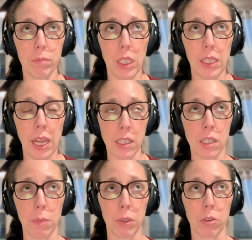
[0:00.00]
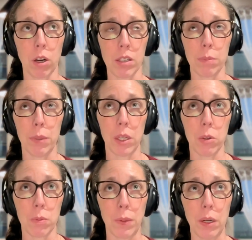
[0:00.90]
yet stumbled across somebody
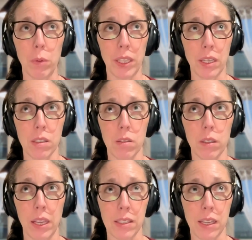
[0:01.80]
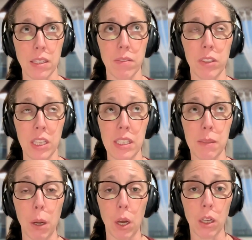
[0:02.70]
who's made one that's excessively
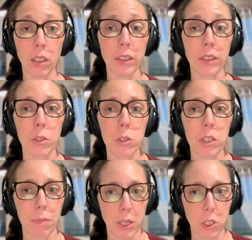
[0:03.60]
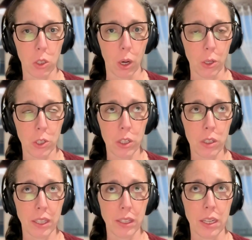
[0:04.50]
small. They're usually much larger
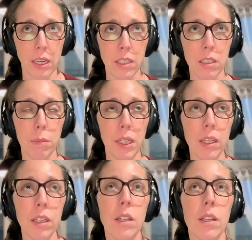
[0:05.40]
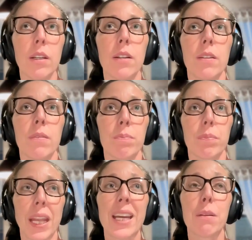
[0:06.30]
than they need to be.
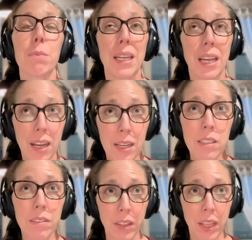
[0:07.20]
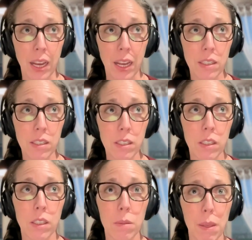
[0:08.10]
And because of that,
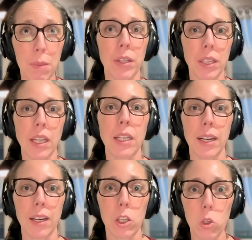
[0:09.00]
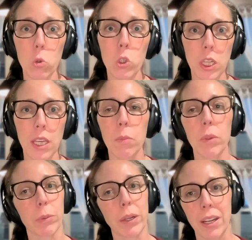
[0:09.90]
people think they need a huge team when
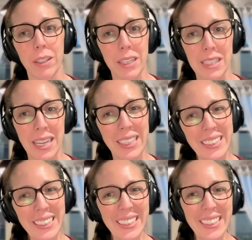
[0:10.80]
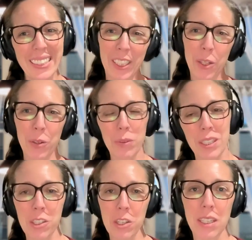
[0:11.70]
the reality is like, no,
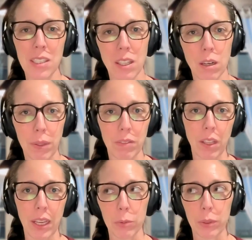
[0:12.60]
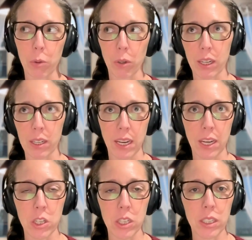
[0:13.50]
this just needs a little bit of like
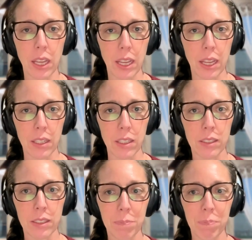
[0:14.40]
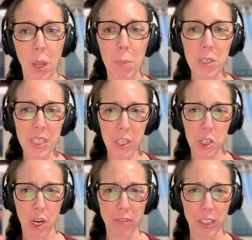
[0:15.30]
reorganization and almost like
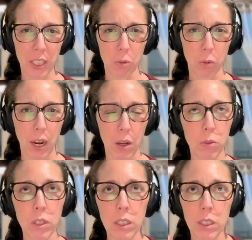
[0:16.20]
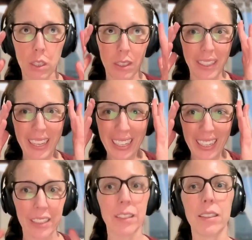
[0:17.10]
shuffling around
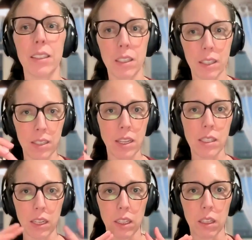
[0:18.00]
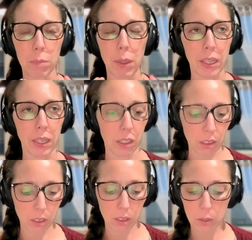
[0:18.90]
and condensing and combining.
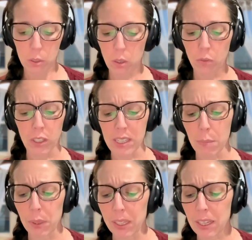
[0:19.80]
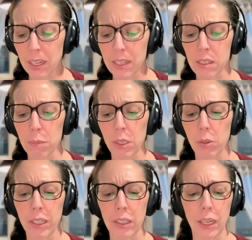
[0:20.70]
So for example, I think I had somebody who
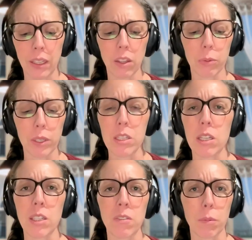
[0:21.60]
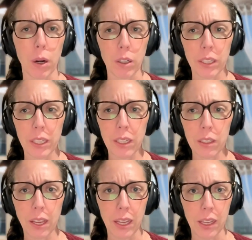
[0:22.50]
had like 3 seats for marketing
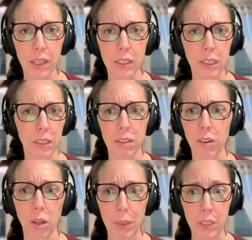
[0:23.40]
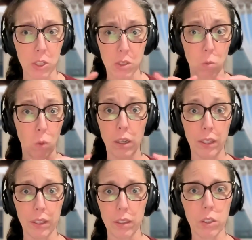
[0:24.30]
and it could have all been just
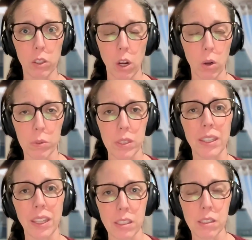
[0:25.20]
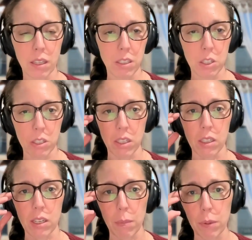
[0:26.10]
one, it was like, that's just an
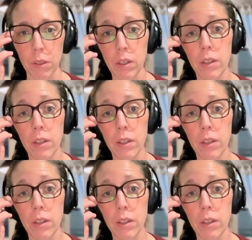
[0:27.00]
example.